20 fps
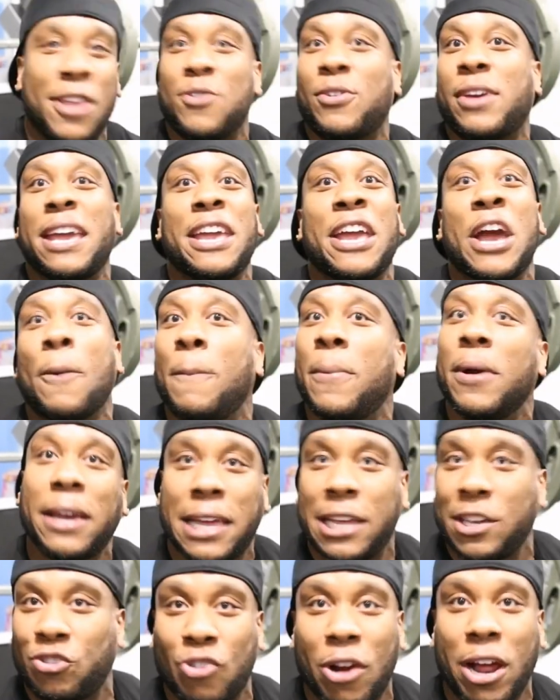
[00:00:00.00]
You can't help but
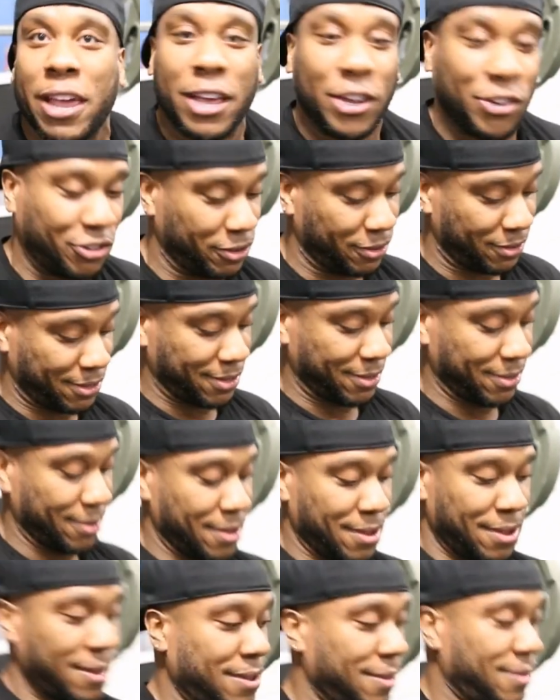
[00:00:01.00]
get striations.
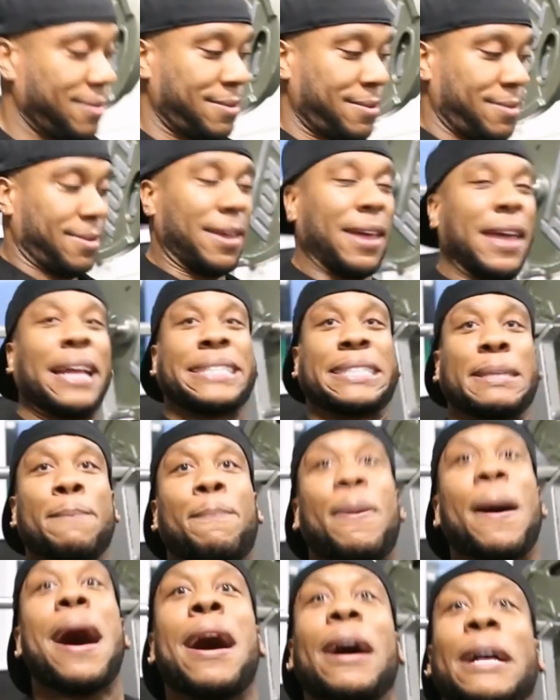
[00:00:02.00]
It's
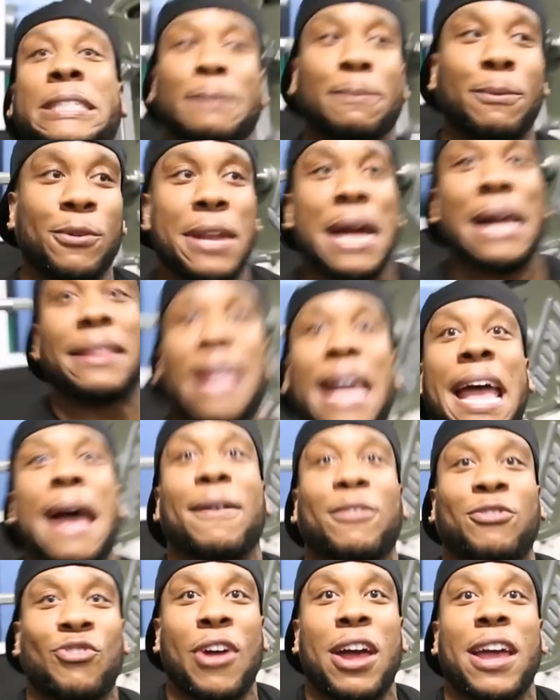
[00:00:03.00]
impossible not to
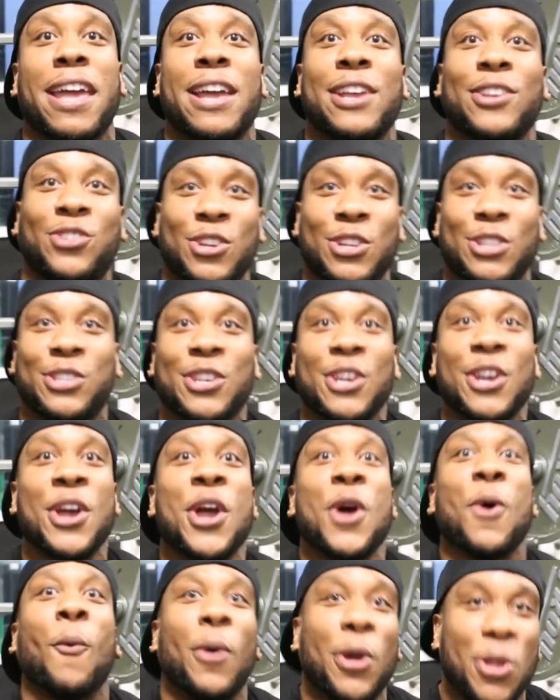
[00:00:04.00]
have striations
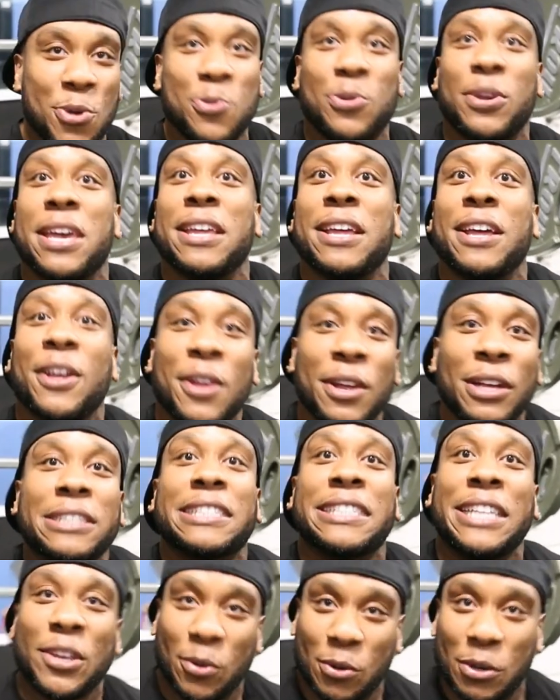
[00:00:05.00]
when you get
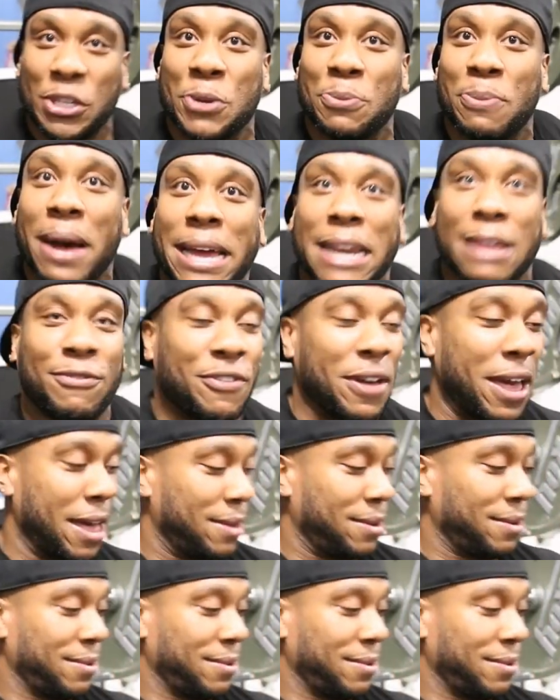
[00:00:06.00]
single-digit body fat.